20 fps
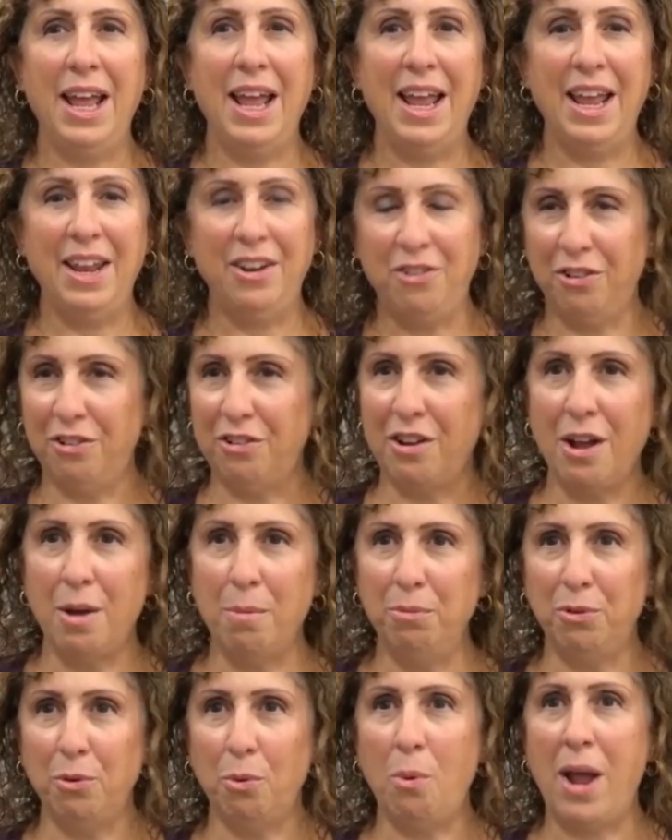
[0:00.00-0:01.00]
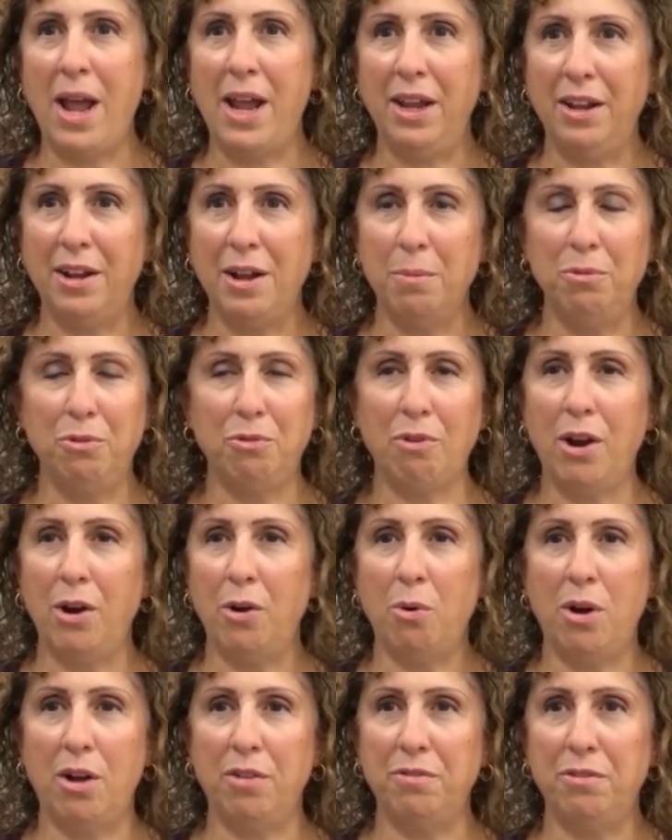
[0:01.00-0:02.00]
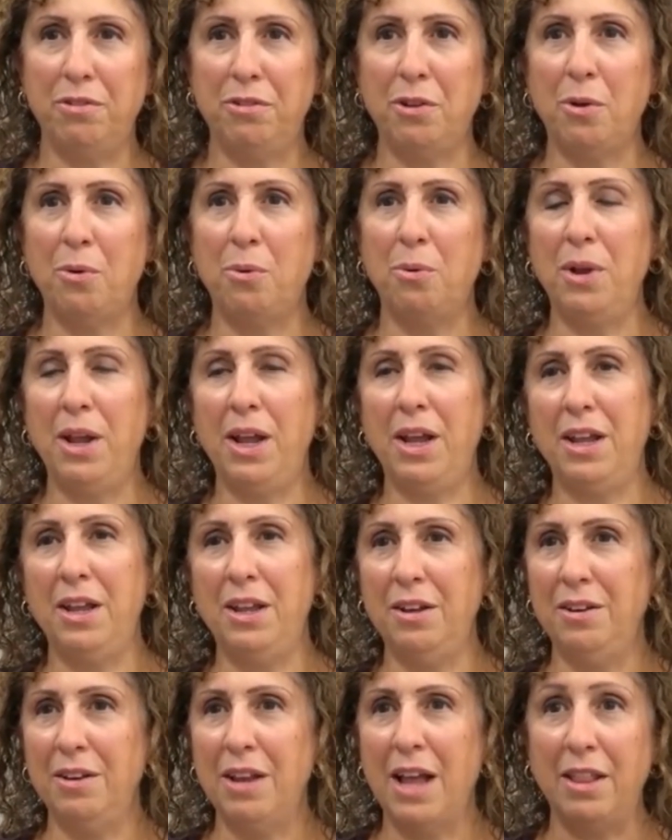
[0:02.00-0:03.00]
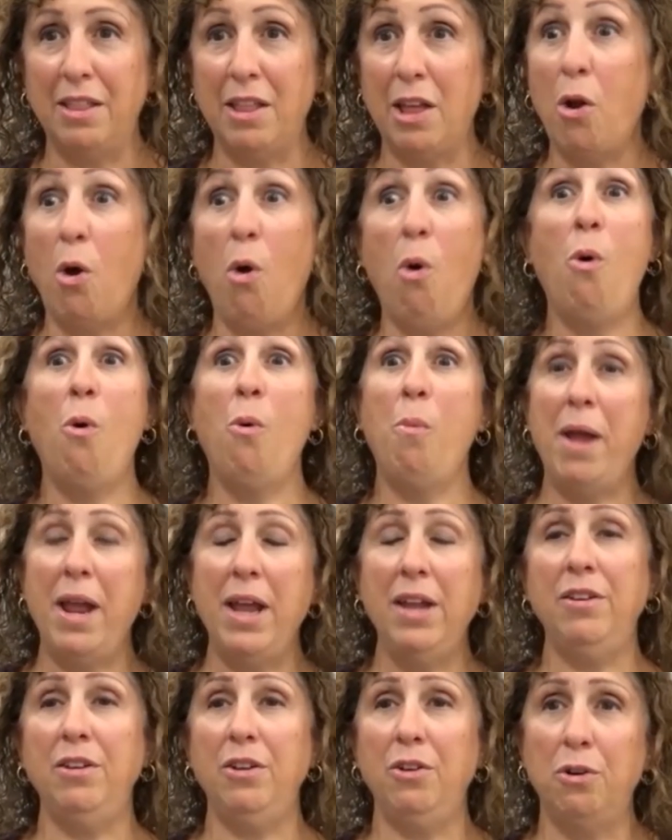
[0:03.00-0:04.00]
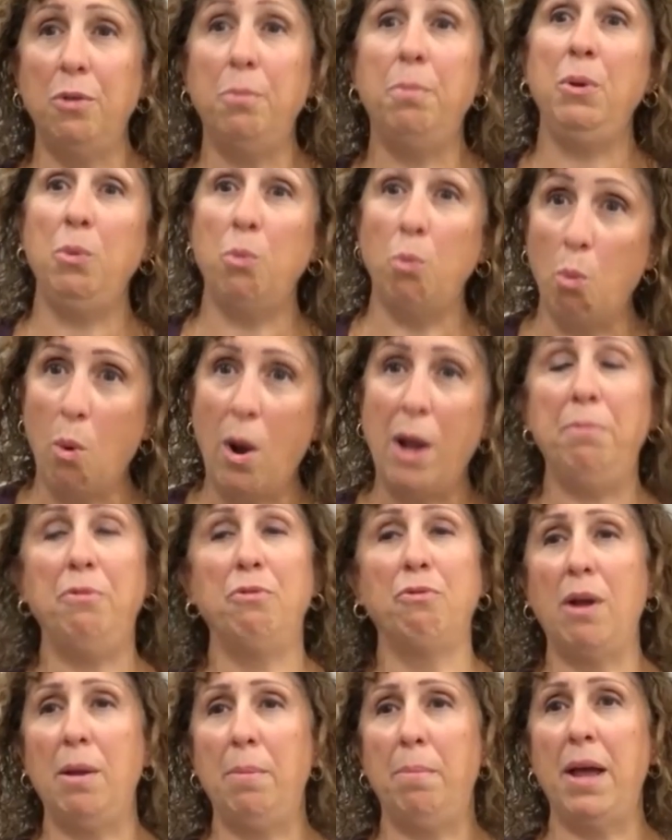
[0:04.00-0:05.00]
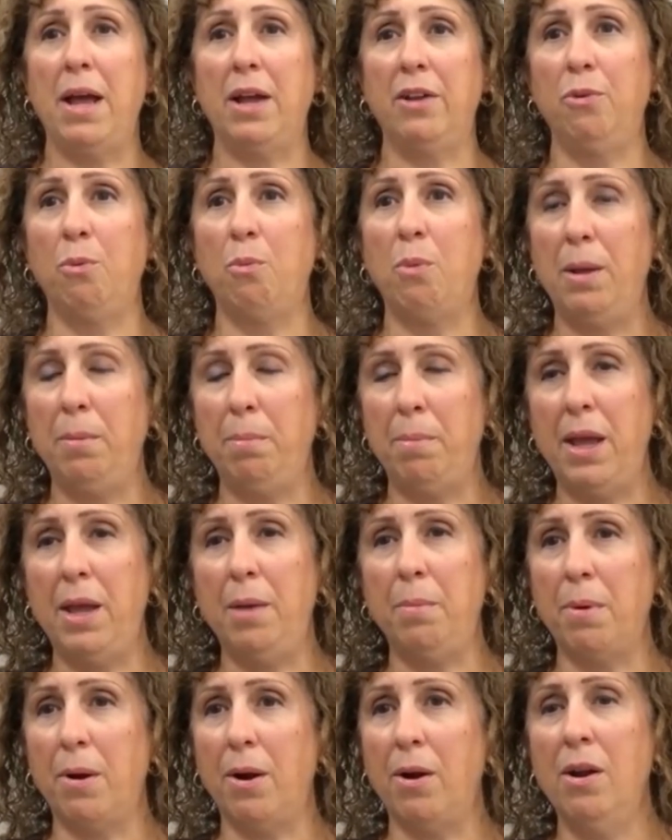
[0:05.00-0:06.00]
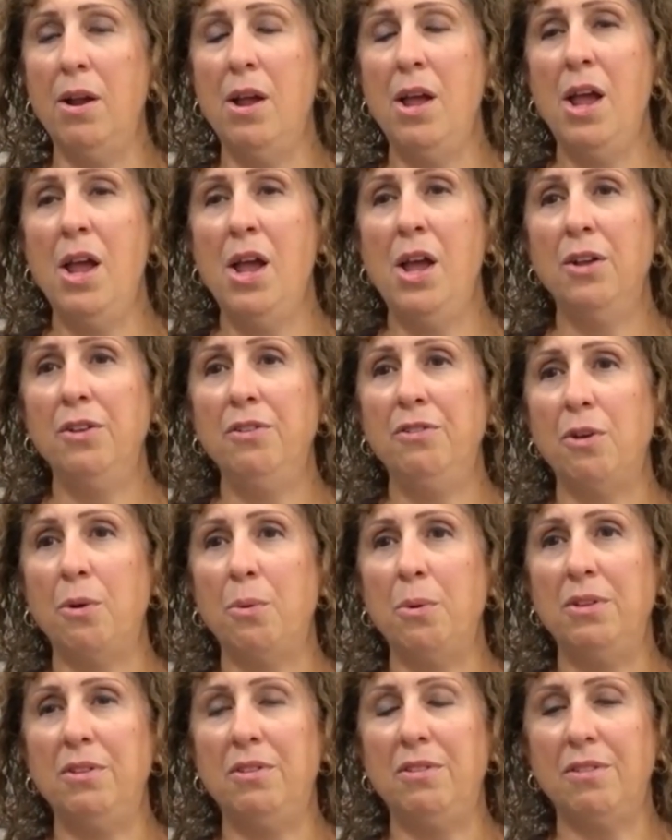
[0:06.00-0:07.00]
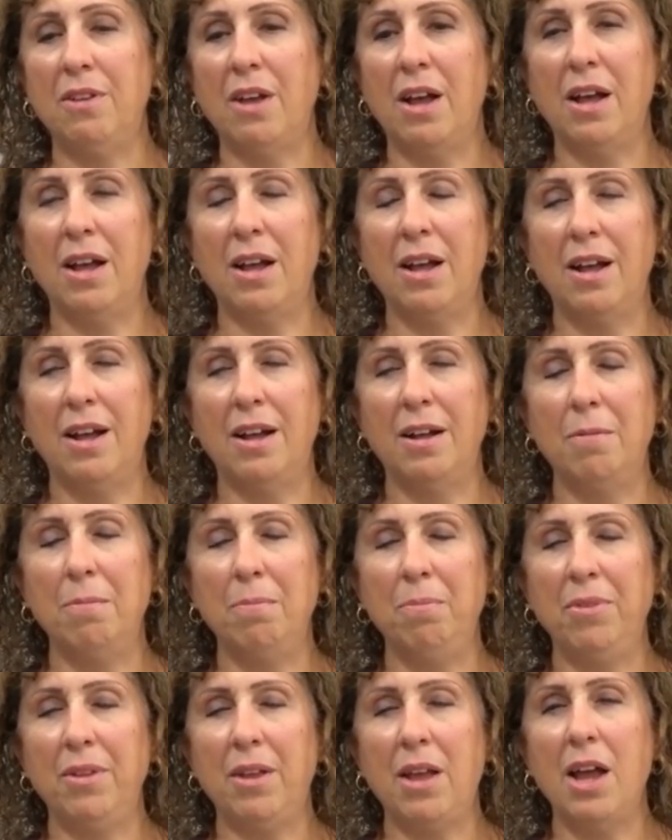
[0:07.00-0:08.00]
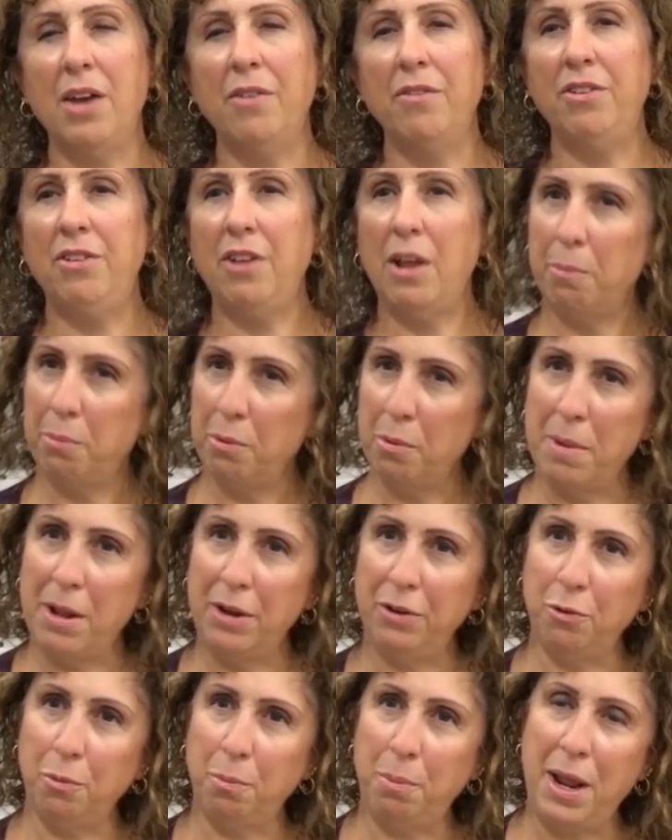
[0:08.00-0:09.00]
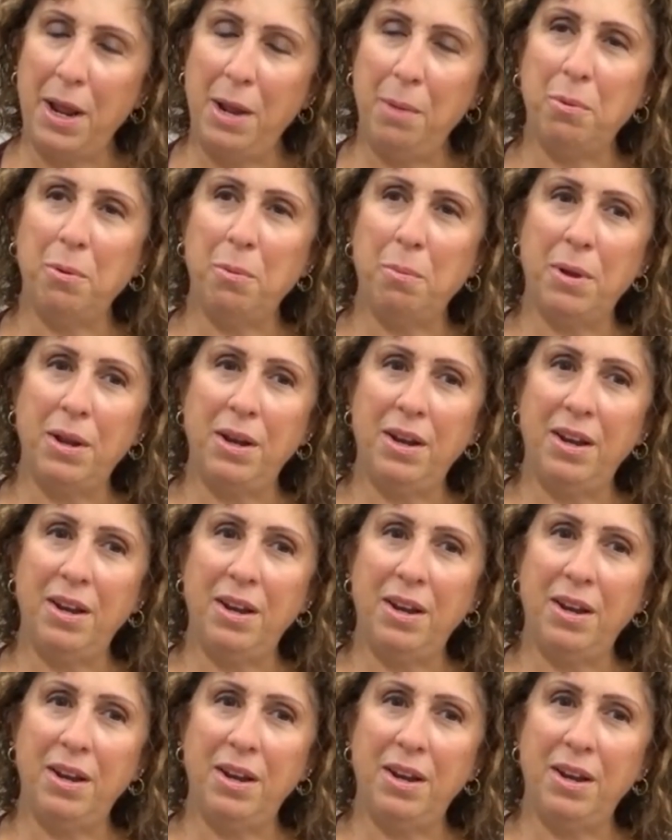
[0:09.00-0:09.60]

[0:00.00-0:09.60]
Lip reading: it just comes away, comes right off. So that whole painting could be wiped right back to white paper. So it's kind of a temperamental paper, but